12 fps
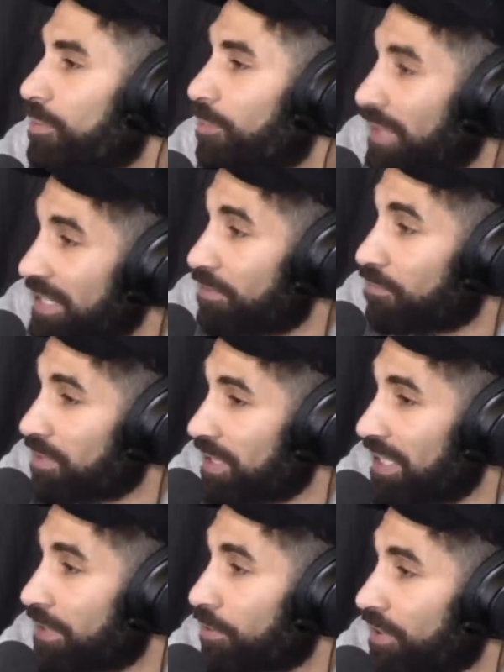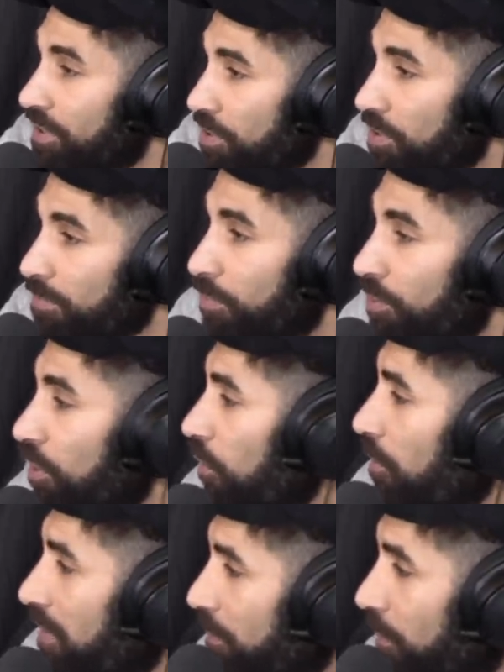be a really good example. You know, when
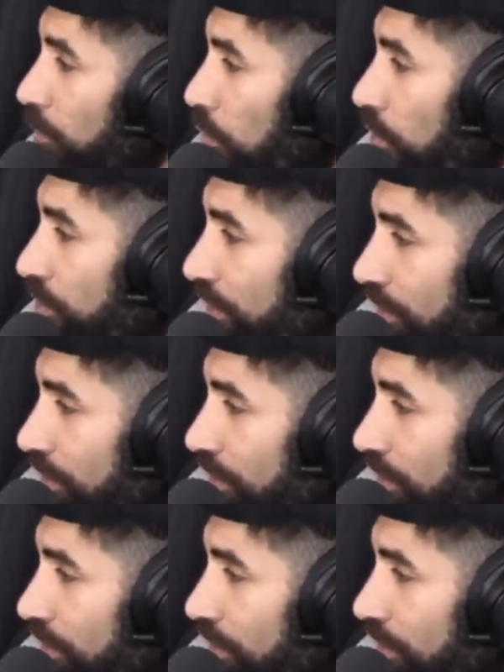people are watching